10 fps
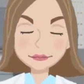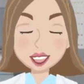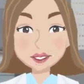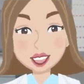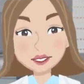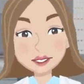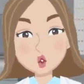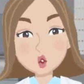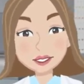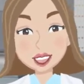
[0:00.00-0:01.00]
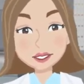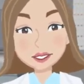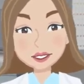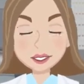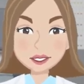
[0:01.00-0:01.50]
they can improve a
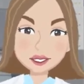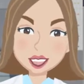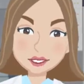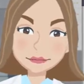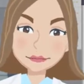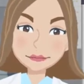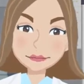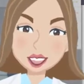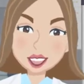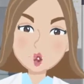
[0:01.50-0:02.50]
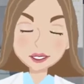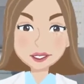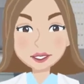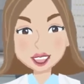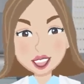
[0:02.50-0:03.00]
reagent's resolution,
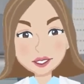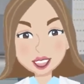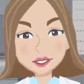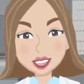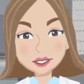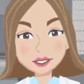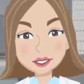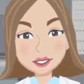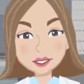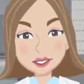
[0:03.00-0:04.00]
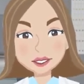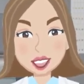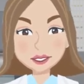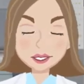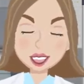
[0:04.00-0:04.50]
resulting in better resolution of your
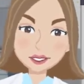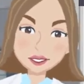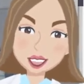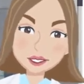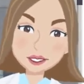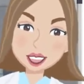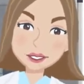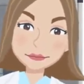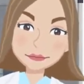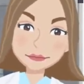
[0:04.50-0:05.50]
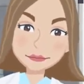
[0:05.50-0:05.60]
populations of interest.